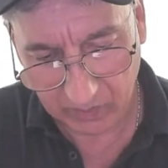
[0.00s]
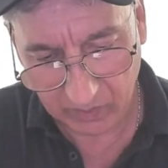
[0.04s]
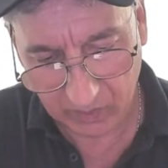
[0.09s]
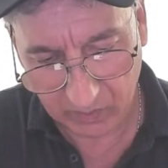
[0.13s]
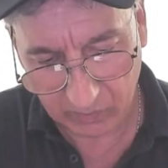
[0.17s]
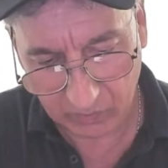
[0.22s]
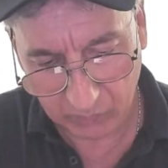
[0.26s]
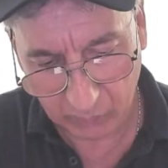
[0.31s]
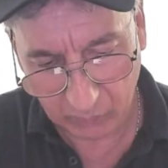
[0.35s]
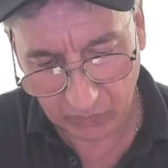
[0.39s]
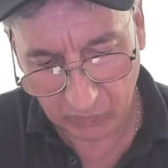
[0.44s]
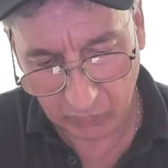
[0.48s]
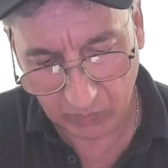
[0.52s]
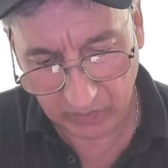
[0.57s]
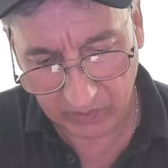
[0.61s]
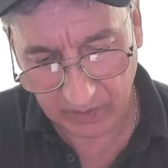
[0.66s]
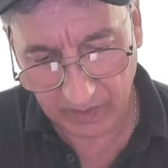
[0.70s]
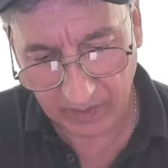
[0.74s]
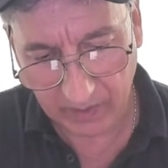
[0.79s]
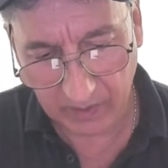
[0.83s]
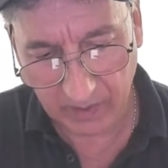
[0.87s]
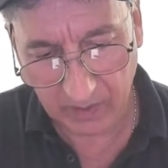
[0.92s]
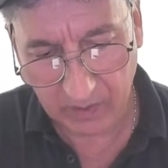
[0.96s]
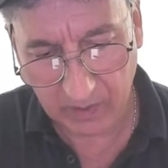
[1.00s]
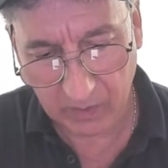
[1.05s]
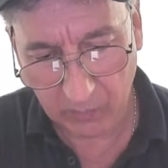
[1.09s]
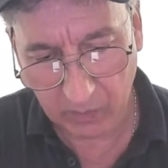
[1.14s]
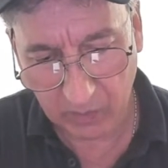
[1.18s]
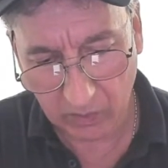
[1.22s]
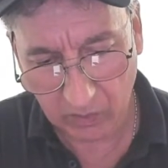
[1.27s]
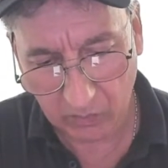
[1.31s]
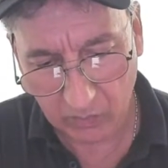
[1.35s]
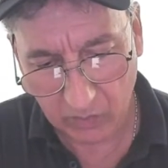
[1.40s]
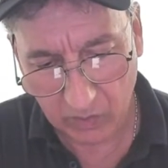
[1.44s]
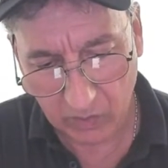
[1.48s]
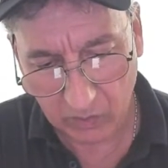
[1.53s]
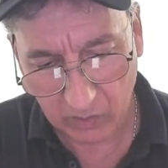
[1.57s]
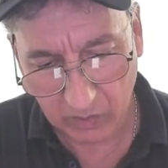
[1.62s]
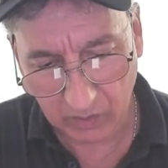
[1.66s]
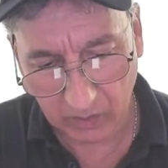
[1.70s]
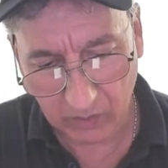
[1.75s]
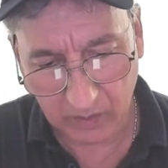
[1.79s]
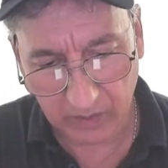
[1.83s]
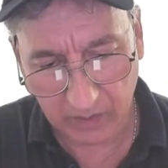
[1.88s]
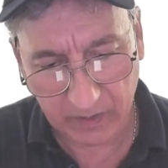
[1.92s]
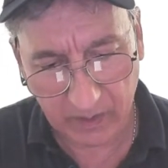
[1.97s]
That's, we don't want that again, here we go.
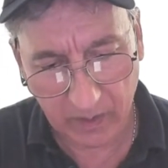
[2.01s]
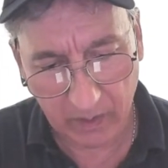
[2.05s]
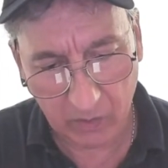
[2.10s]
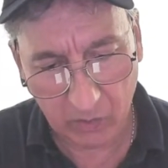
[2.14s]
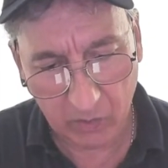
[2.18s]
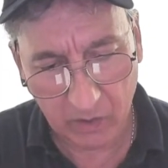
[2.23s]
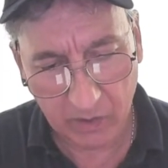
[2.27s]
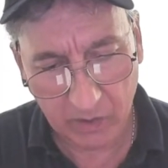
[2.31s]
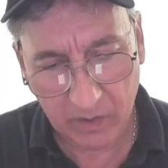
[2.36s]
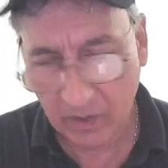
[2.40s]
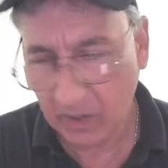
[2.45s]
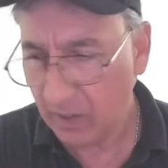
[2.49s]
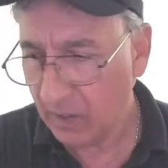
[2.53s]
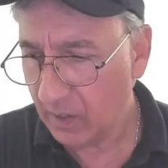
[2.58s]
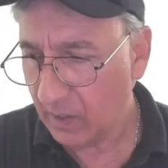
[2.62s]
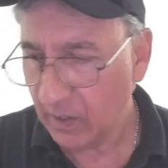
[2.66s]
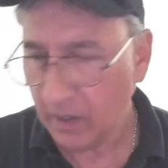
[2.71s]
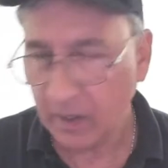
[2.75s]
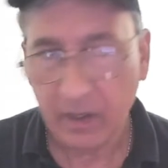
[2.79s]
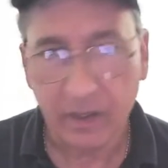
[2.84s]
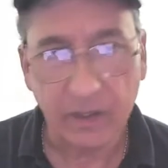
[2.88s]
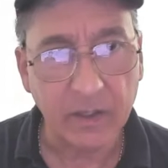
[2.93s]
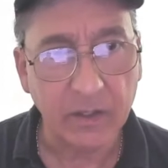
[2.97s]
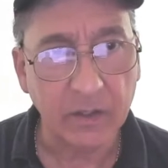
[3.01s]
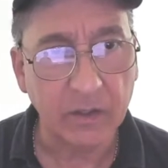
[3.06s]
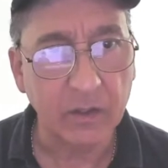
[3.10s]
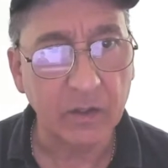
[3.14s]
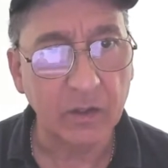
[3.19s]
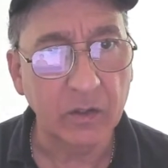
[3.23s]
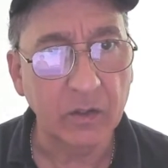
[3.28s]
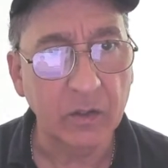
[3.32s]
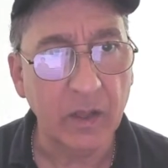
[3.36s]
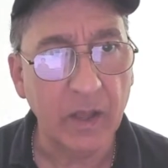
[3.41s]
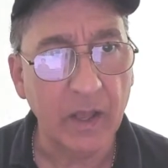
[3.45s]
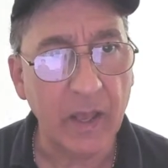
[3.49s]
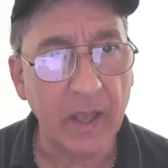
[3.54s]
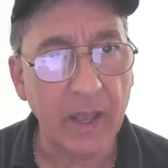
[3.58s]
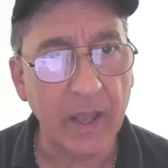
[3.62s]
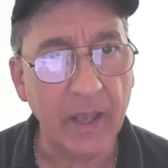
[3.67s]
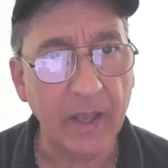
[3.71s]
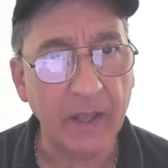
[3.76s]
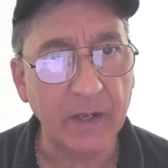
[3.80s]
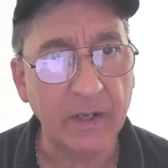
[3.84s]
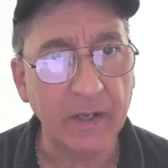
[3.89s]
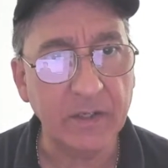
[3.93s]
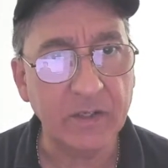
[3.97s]
Click that on
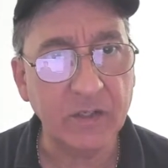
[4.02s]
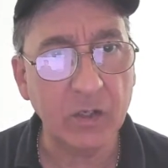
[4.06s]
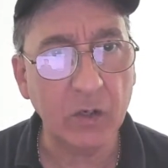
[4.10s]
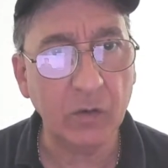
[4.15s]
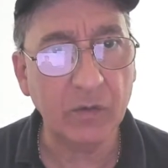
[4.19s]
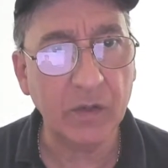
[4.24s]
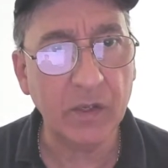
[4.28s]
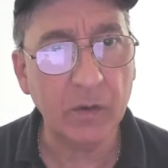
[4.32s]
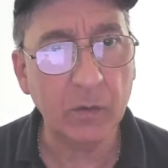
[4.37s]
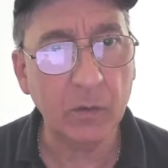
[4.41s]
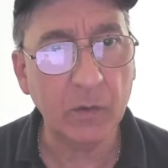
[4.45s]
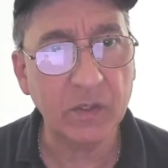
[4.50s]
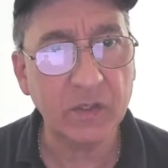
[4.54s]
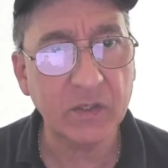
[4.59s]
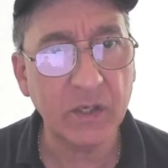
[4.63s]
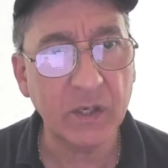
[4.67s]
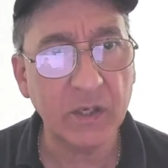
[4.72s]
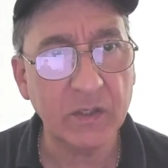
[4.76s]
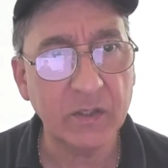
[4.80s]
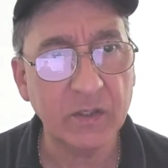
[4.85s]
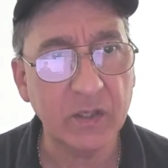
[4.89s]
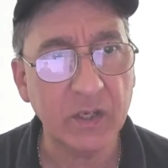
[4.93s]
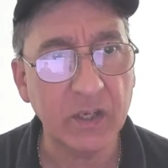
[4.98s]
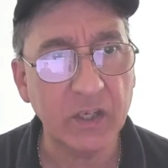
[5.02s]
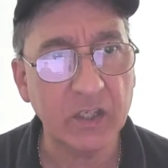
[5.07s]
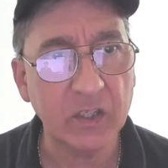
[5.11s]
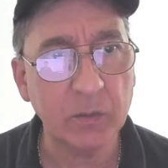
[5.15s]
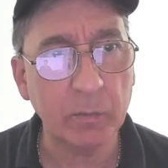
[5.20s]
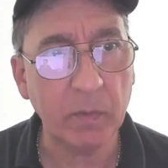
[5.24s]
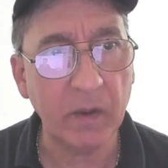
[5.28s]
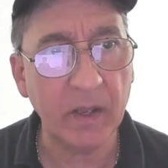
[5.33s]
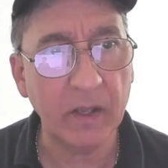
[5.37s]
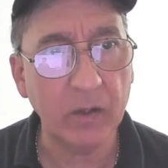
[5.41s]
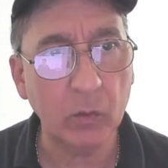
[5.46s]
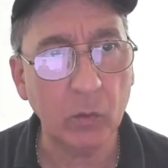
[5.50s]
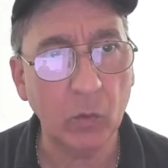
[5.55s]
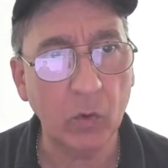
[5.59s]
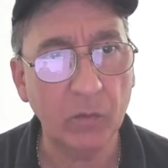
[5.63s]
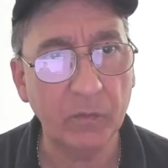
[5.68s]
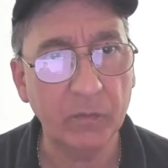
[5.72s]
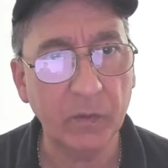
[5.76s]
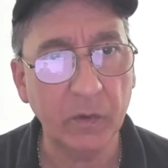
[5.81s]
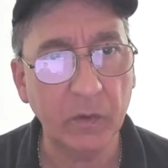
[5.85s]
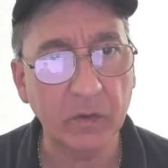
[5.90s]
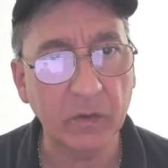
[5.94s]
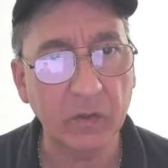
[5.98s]
and see over here it says expand all
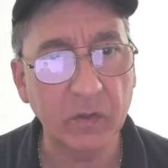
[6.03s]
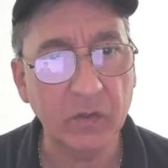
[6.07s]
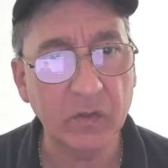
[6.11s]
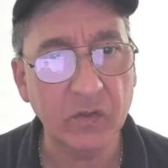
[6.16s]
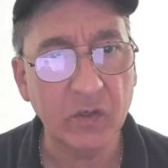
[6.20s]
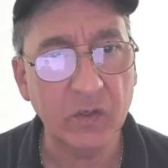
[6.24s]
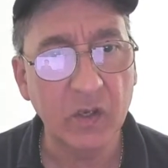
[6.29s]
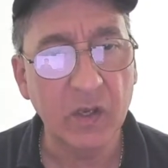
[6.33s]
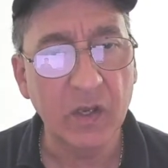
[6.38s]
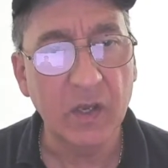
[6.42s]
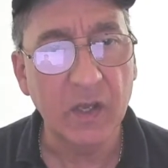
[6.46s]
filters.